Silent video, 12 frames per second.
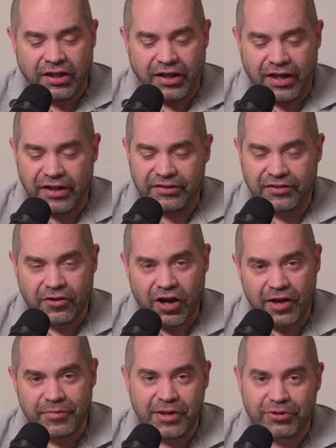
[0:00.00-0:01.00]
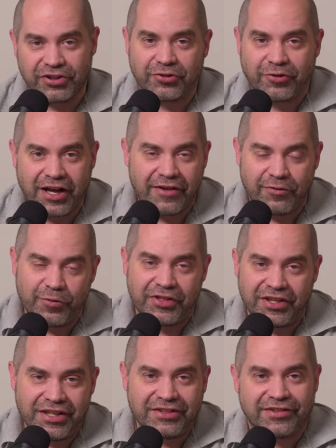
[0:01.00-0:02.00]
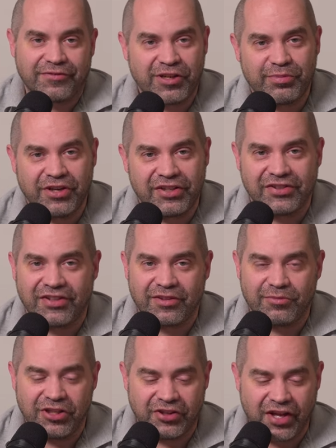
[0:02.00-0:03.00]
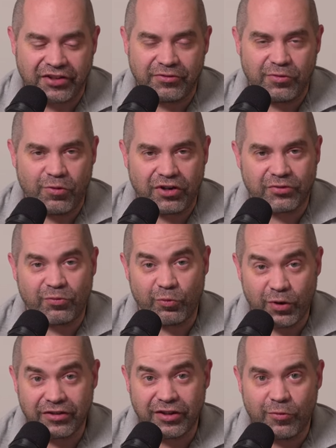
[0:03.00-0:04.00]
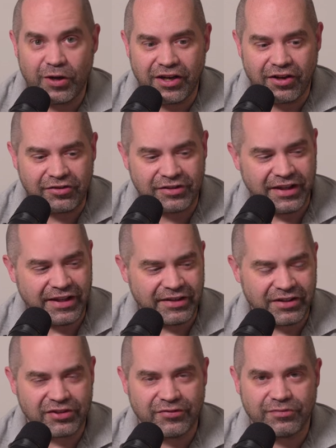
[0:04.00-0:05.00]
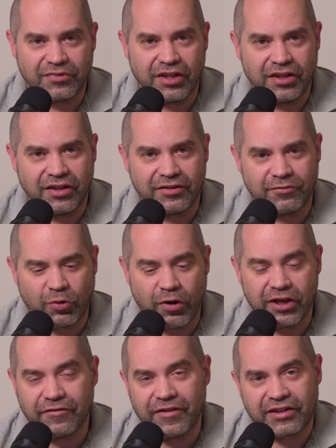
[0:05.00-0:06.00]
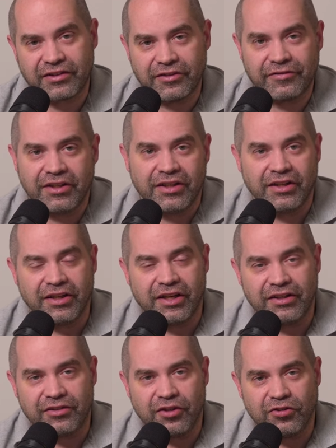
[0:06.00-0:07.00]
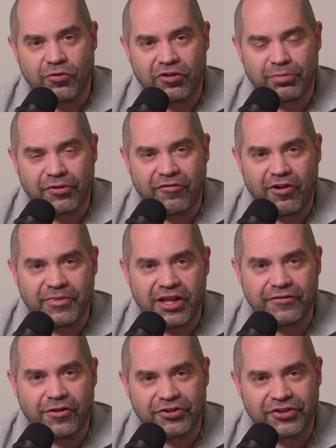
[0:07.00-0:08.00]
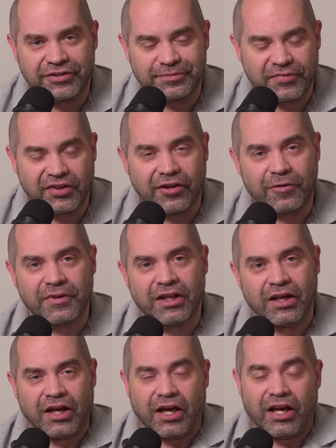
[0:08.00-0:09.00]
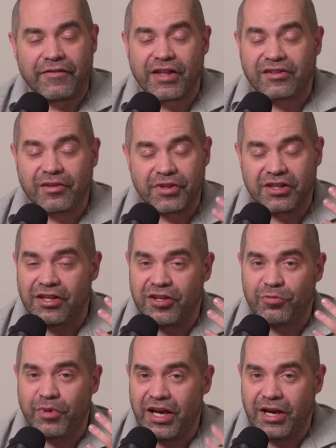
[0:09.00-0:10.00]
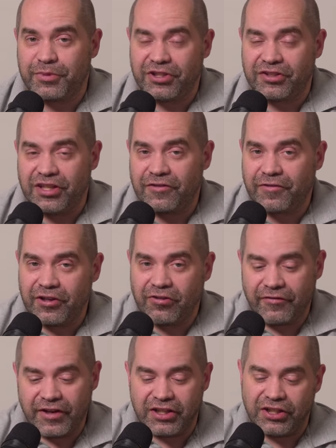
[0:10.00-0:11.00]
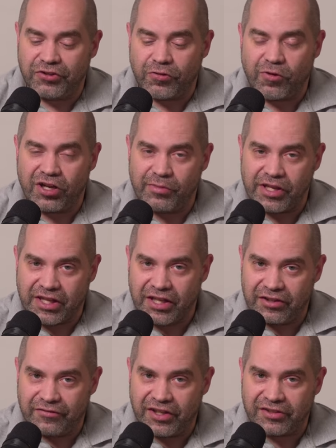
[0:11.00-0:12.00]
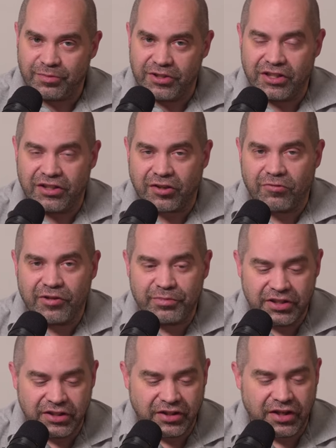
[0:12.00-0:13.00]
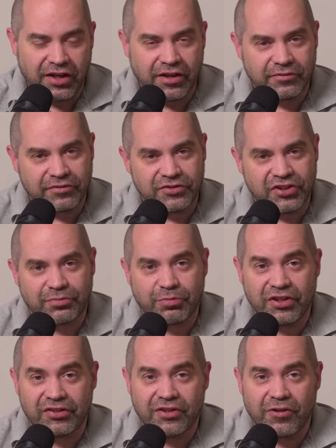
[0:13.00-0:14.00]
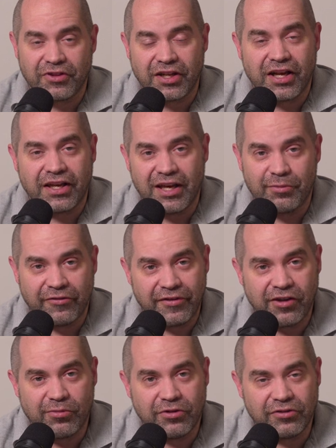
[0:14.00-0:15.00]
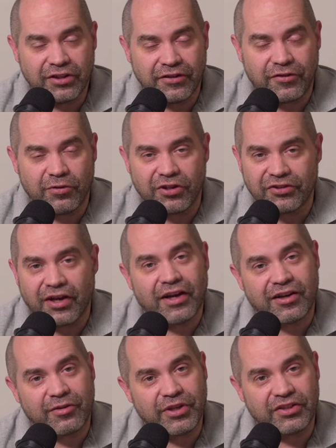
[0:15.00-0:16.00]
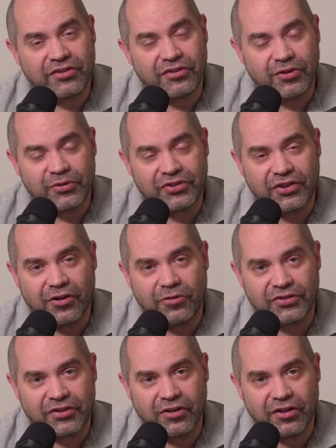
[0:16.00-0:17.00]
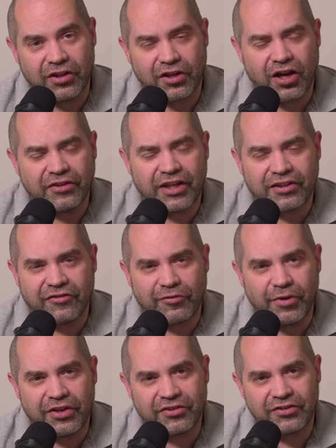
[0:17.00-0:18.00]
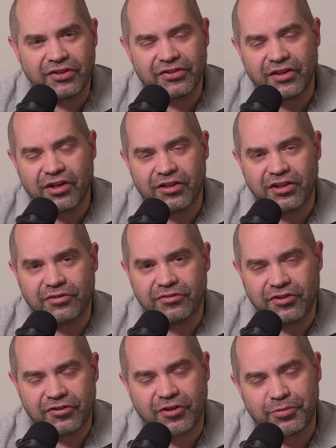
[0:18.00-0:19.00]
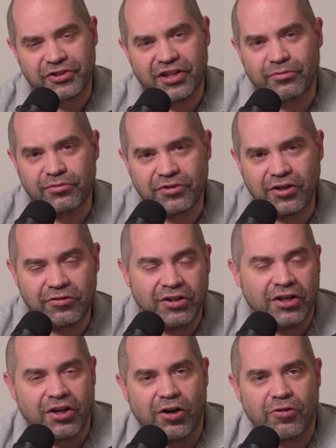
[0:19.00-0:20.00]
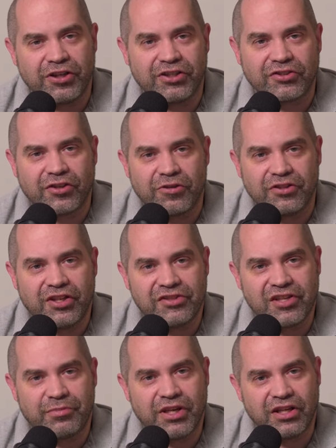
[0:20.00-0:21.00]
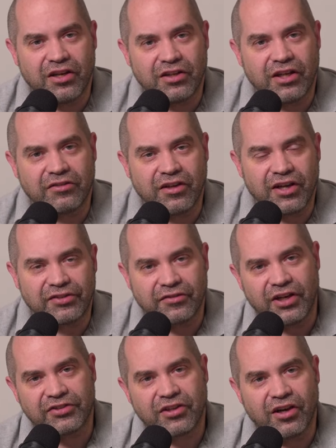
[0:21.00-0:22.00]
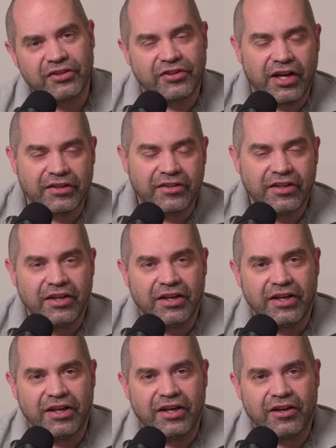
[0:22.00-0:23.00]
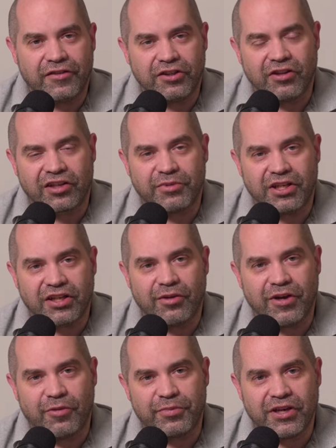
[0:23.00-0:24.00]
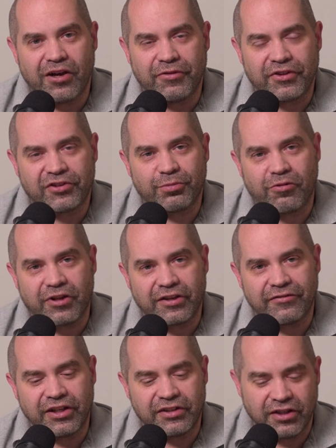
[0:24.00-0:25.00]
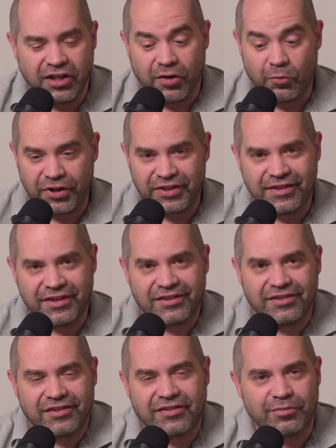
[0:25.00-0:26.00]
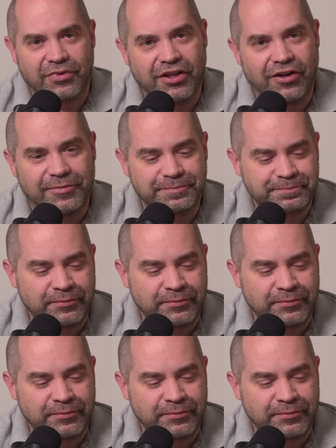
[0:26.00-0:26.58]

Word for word: And so I'm able to travel with an instant replay system that actually works really well and is uh, quite effective in, in order to perform that function. So if that's something that you might happen to need for your event and you don't want to make that investment in equipment, uh, just please note that I am available if you want to hire me to do so. So the contact information is there in the description down below, or you can just go to d j p dot l i slash contact uh, if you'd like me to come help you out with your sporting event with this system here.